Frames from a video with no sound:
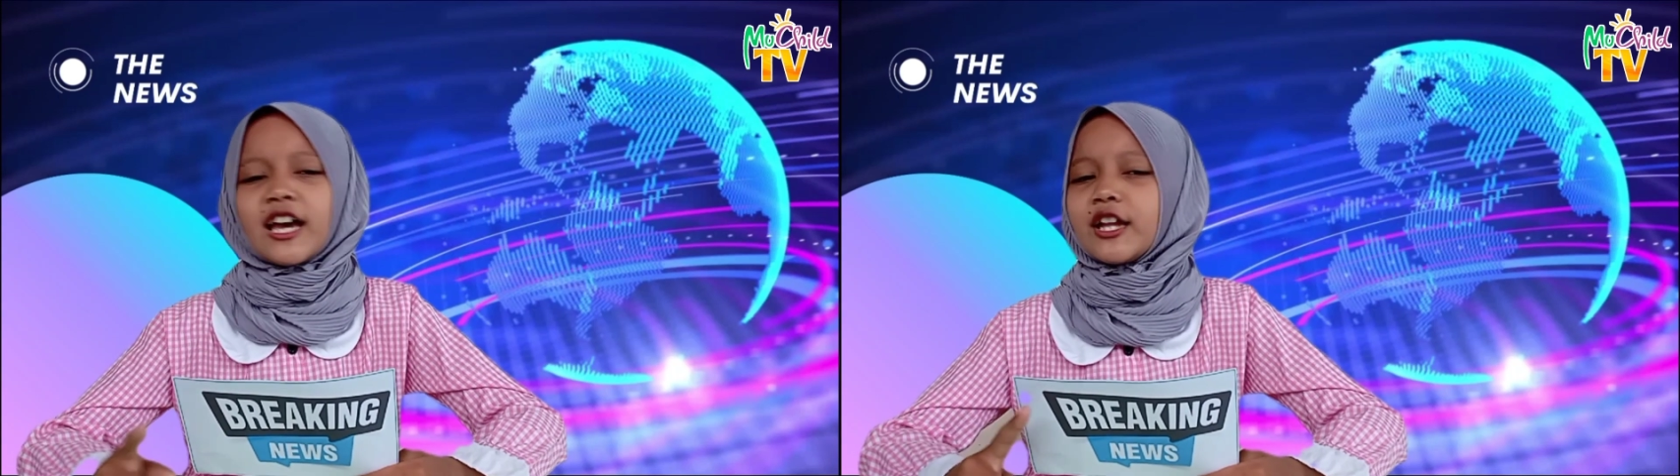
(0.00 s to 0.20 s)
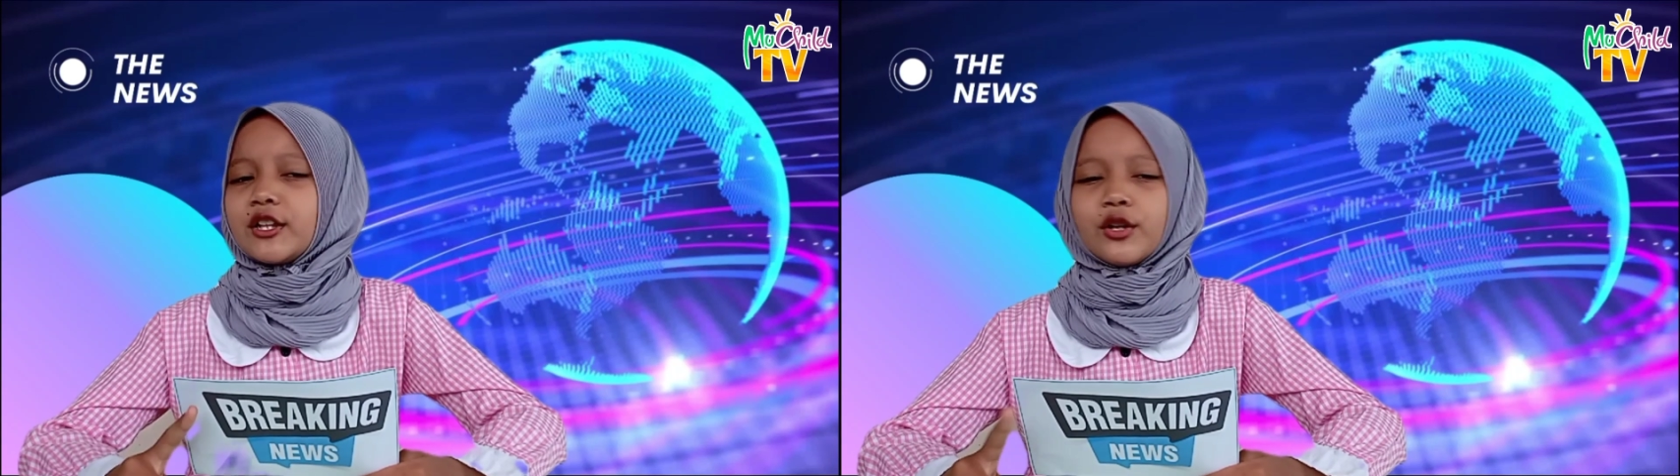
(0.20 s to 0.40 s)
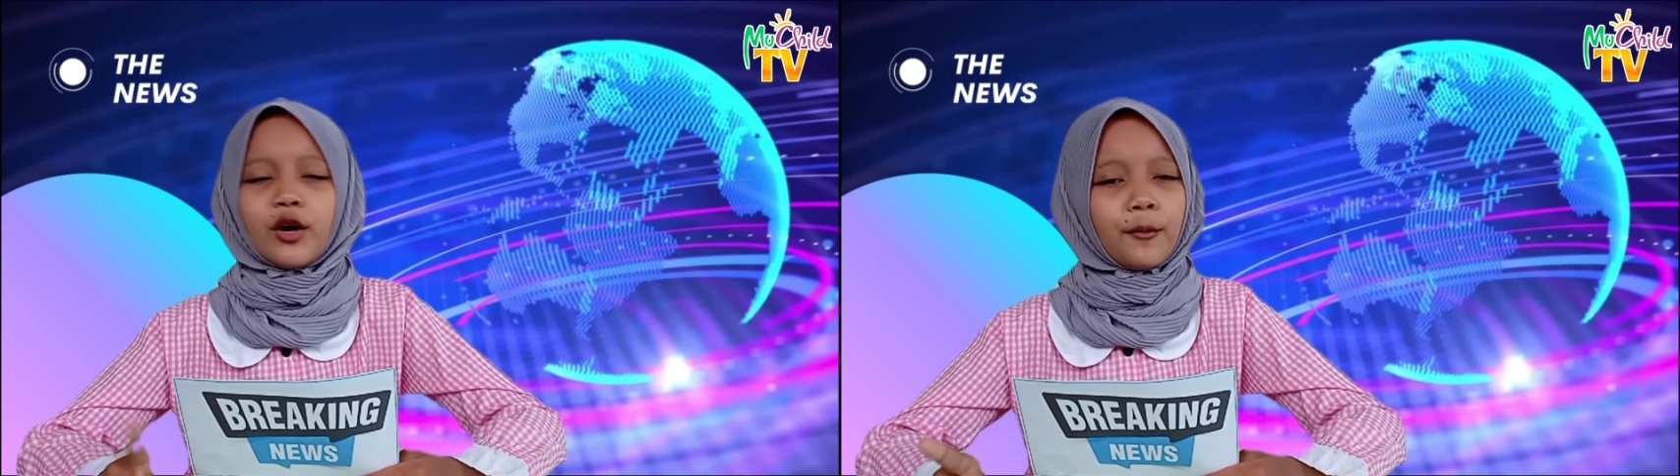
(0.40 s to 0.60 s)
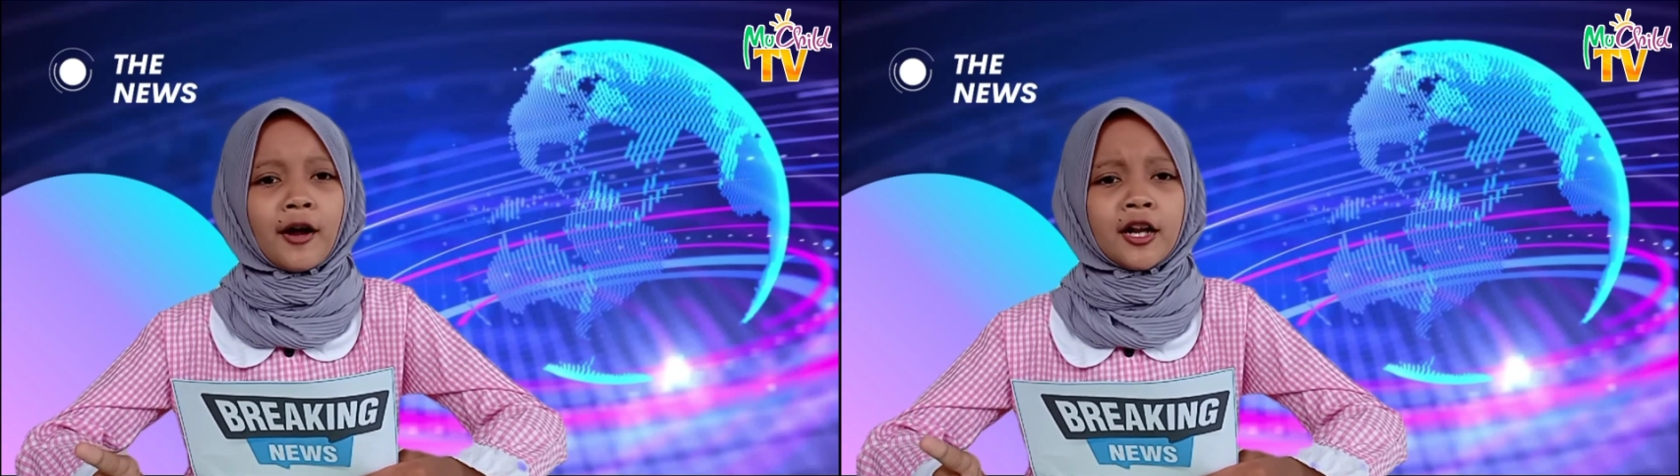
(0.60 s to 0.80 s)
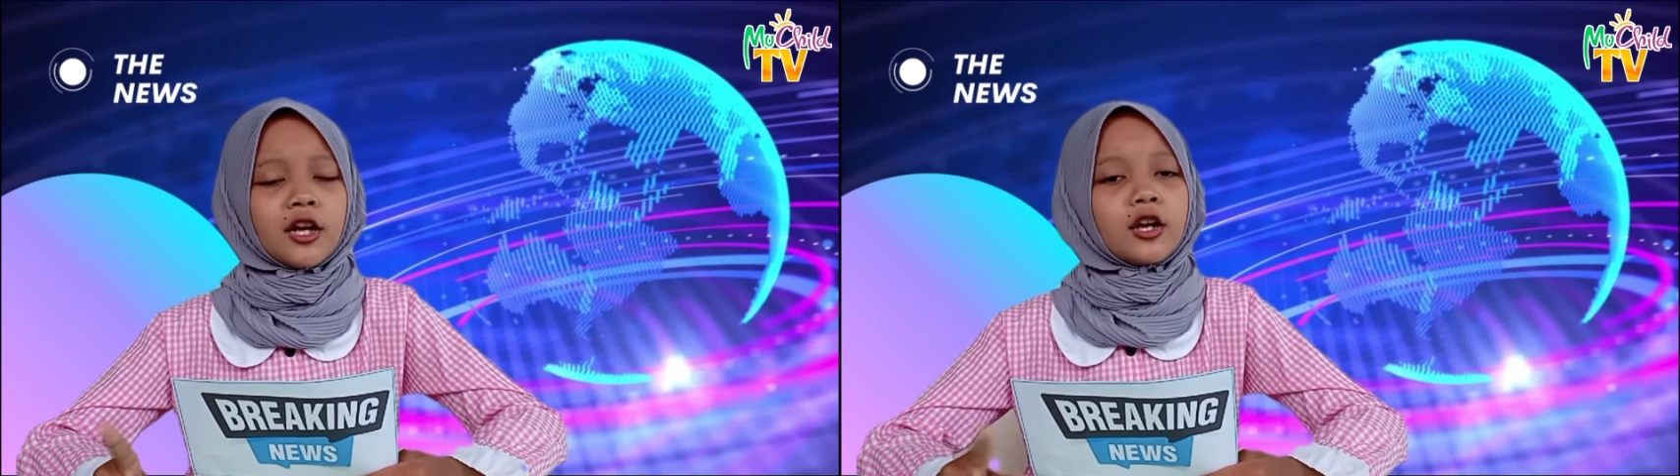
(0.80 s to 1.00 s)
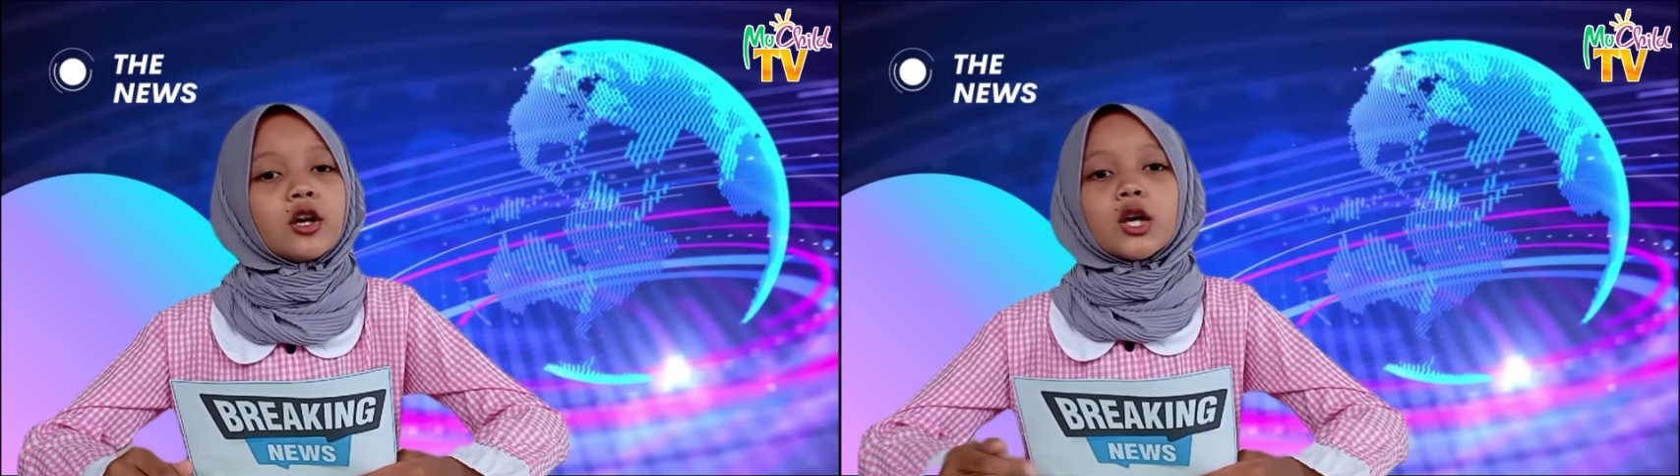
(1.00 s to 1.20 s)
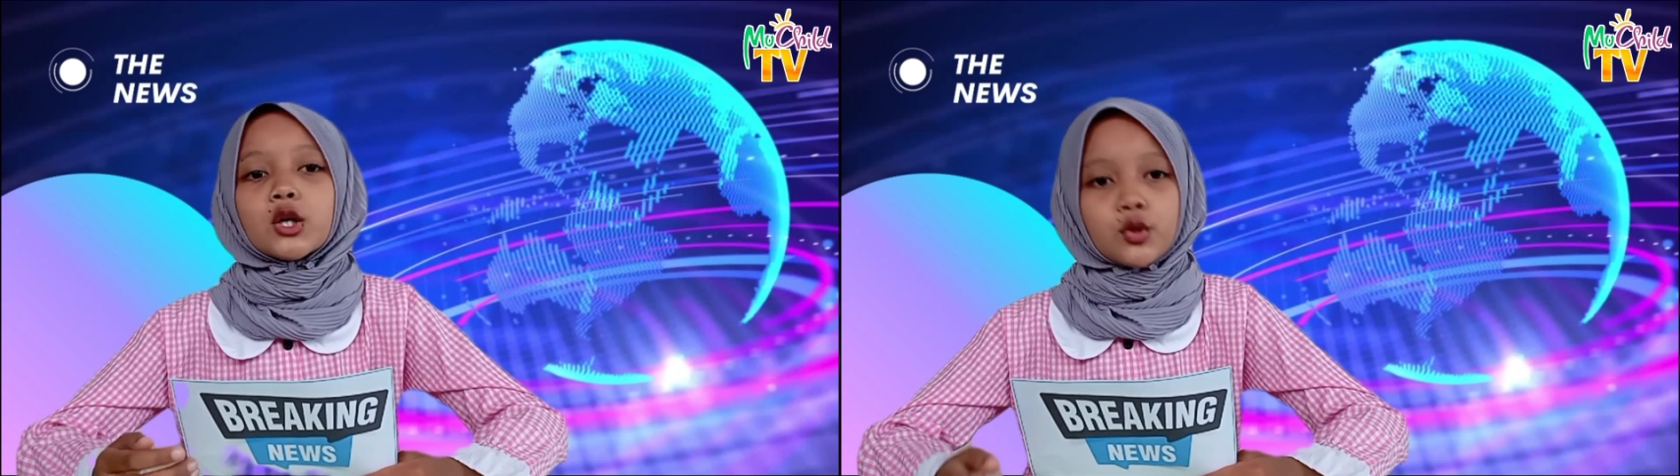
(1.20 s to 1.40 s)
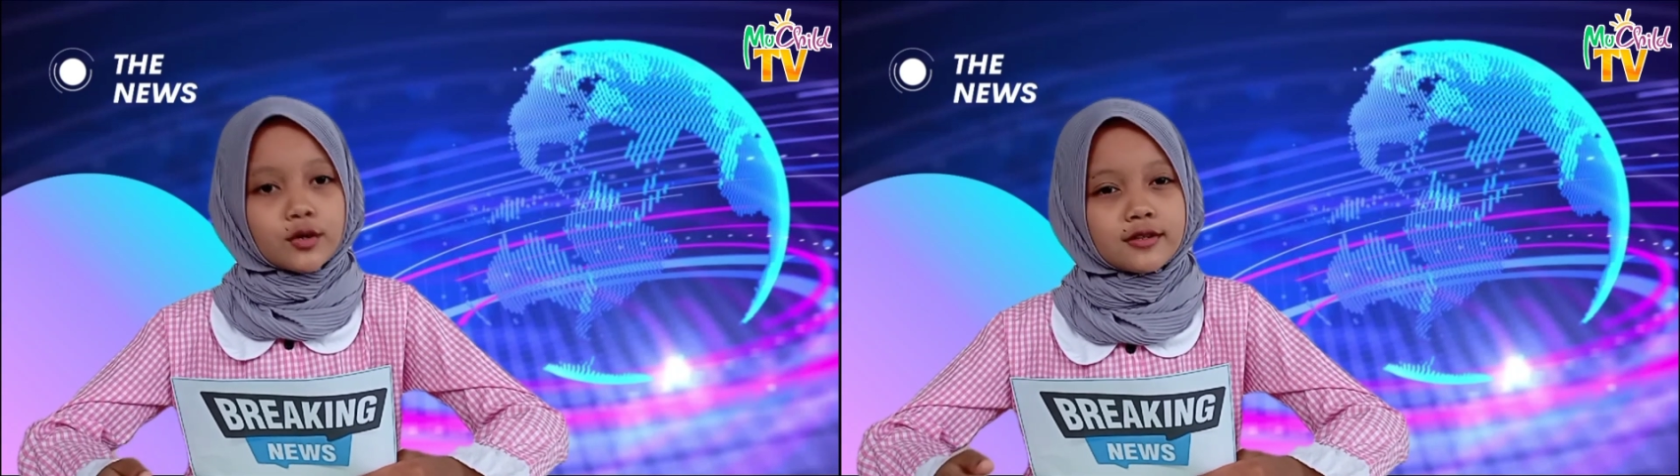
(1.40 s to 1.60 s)
and nobody
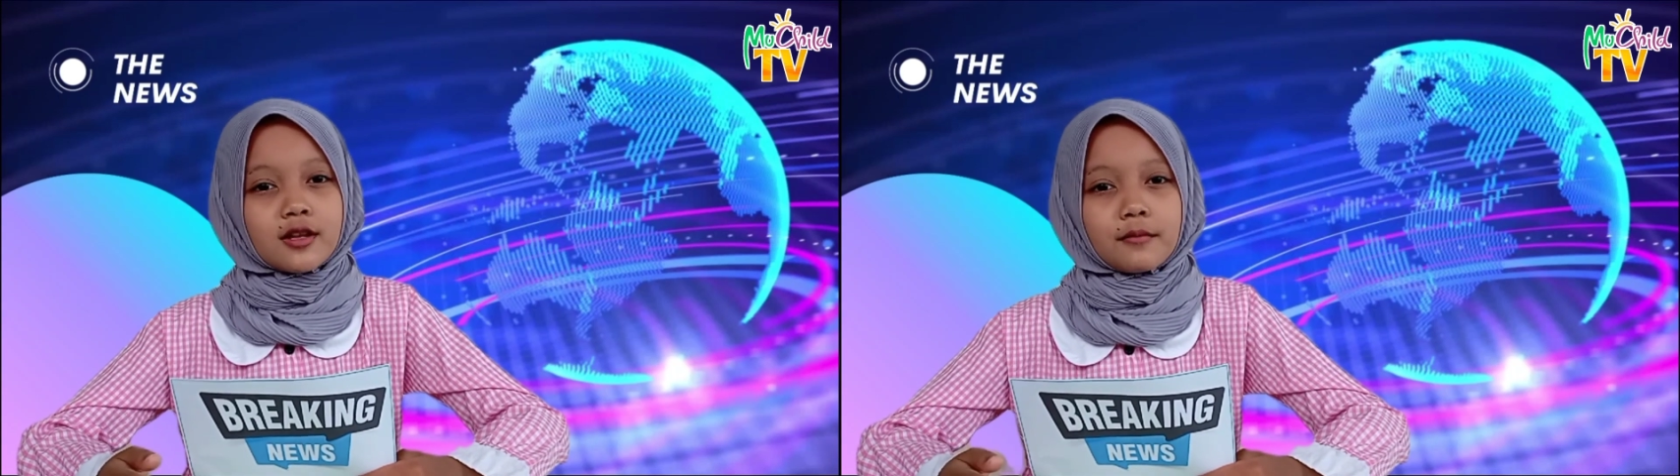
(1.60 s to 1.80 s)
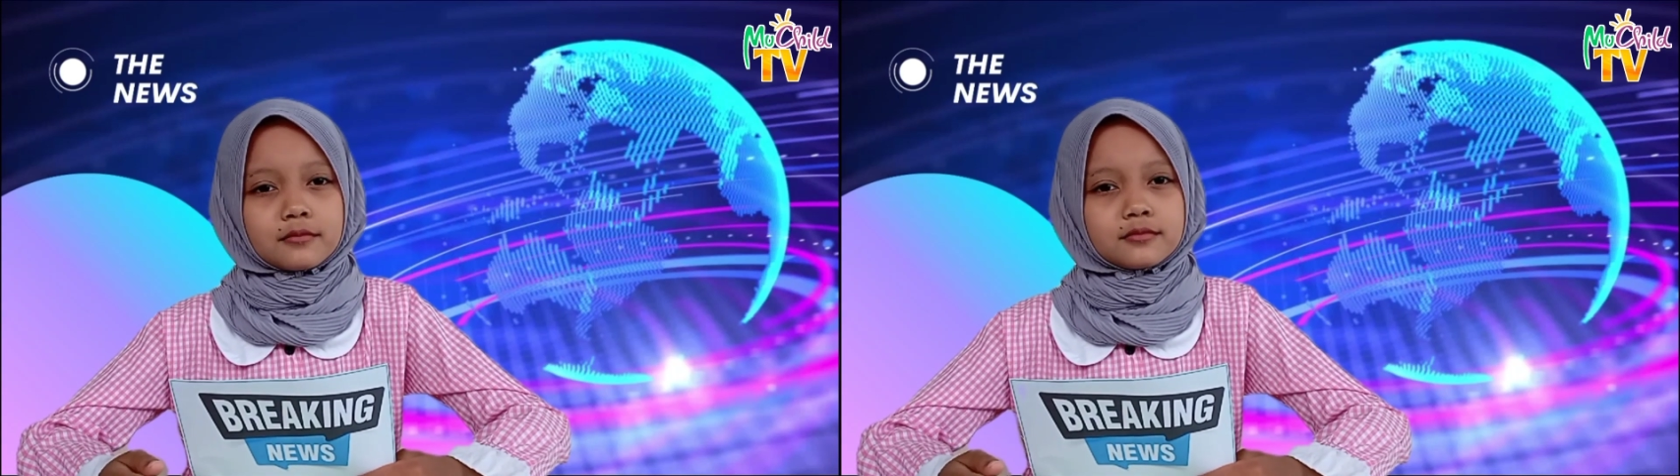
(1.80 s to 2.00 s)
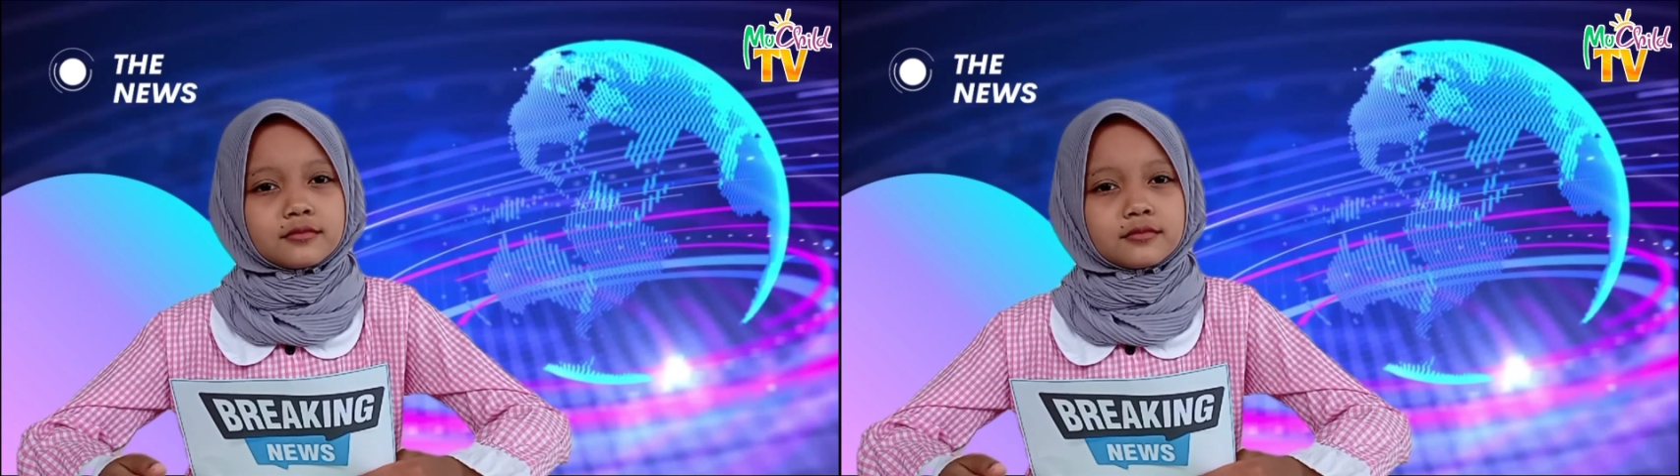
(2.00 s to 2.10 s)
used them.